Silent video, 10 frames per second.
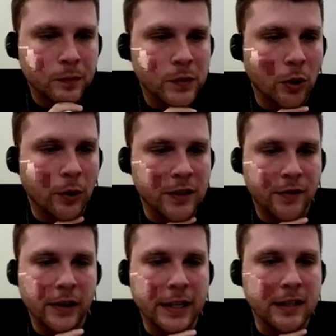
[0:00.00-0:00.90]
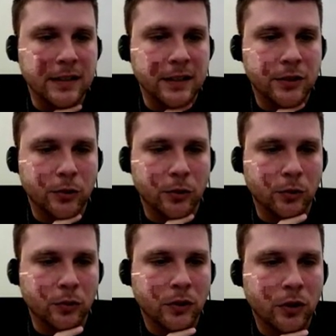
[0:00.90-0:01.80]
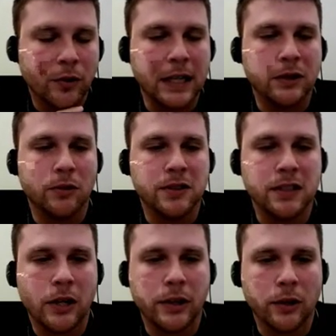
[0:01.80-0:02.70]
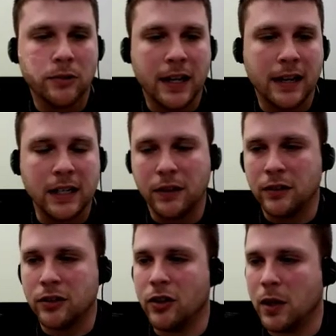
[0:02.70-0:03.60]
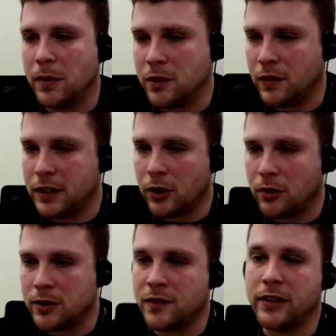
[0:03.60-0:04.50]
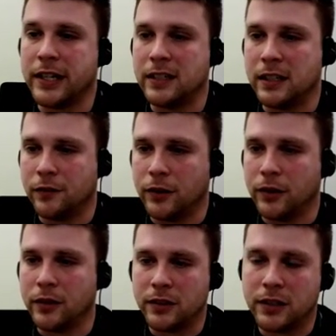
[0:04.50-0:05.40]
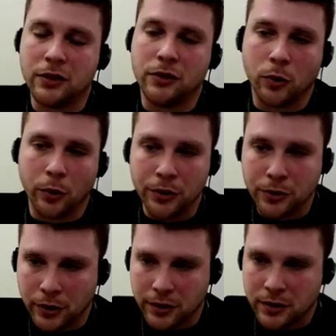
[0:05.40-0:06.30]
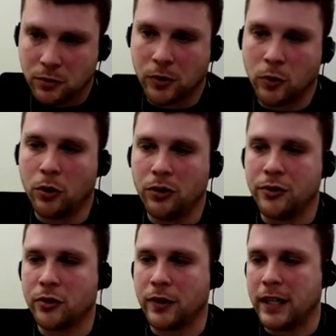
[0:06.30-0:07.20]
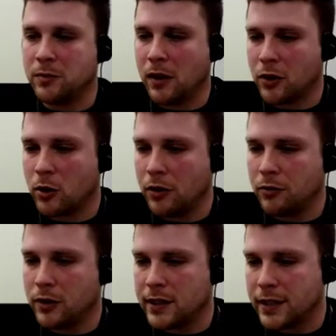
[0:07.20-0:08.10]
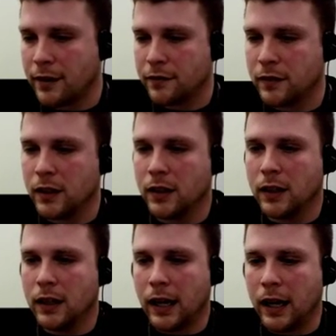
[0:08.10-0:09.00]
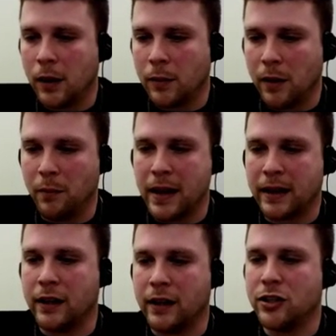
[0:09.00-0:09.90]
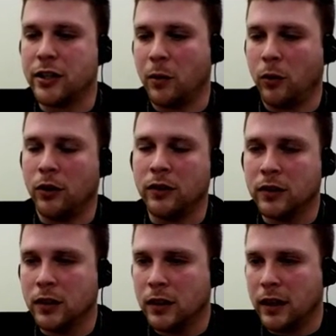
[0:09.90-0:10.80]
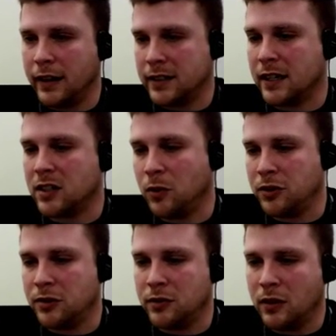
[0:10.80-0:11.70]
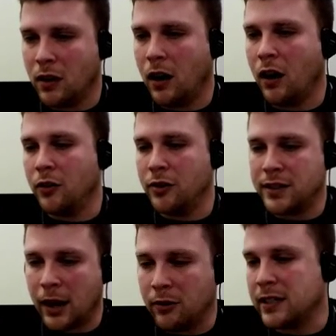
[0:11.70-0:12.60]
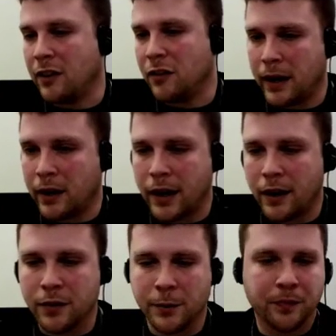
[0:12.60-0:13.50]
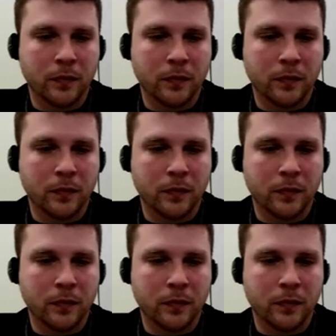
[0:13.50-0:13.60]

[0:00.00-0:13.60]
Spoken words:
So it's very easy to create those scenarios and even turn them into videos. It's very easy for teachers or students to record their screens while they're going through this stuff and make it shareable and accessible to others outside of Minecraft.